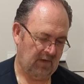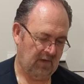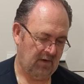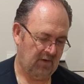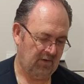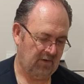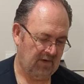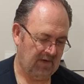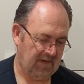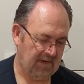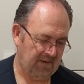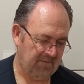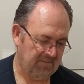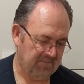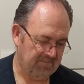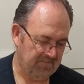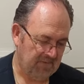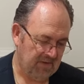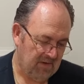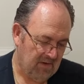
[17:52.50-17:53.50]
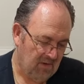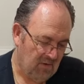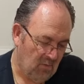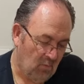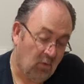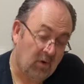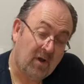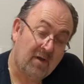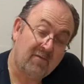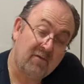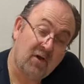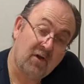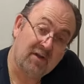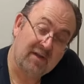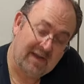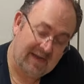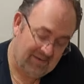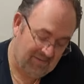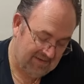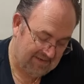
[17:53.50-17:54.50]
Okay, what I've got
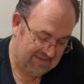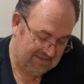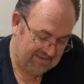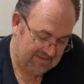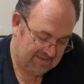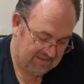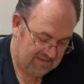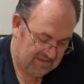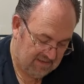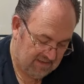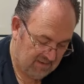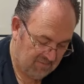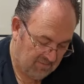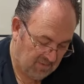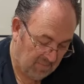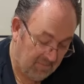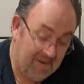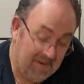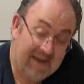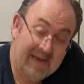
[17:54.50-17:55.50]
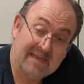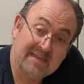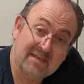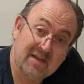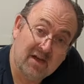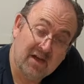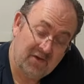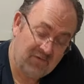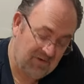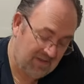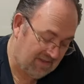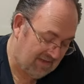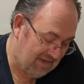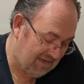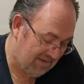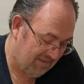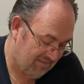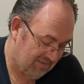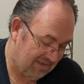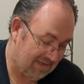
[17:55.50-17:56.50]
now is my pear cider in
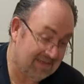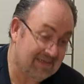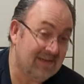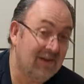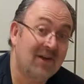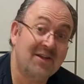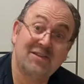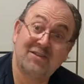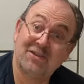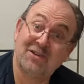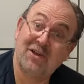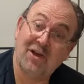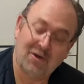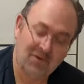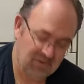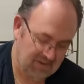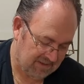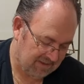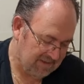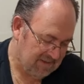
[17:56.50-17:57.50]
there. That's nice and cold.